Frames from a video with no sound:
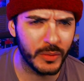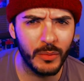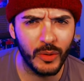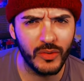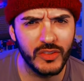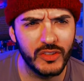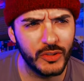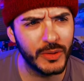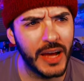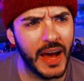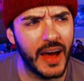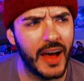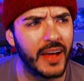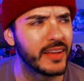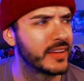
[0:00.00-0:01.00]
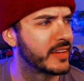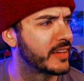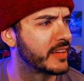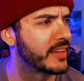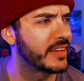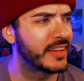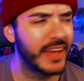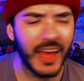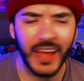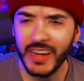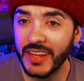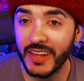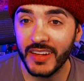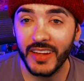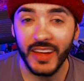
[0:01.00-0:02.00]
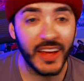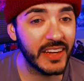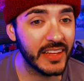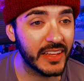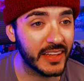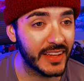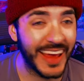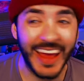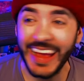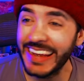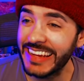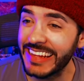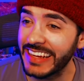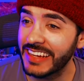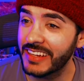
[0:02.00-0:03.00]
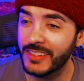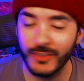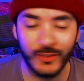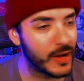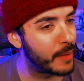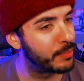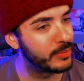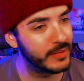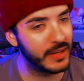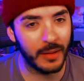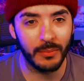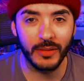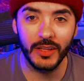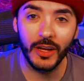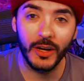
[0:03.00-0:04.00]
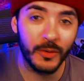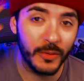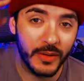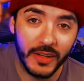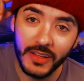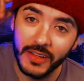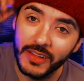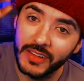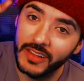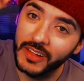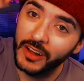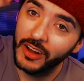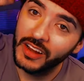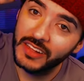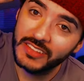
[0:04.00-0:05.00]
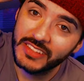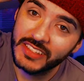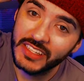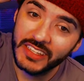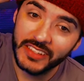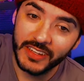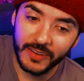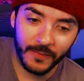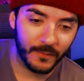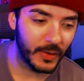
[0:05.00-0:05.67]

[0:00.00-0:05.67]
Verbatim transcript: movies you got. Any, any, any. Drop them down below. All right, let's get in there.